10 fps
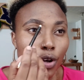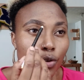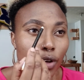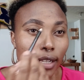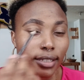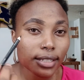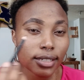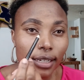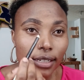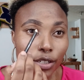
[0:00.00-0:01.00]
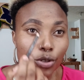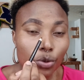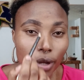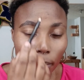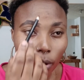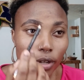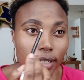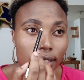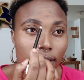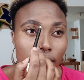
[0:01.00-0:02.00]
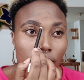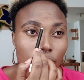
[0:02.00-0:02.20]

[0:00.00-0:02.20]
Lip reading: you can't just start doing boxes.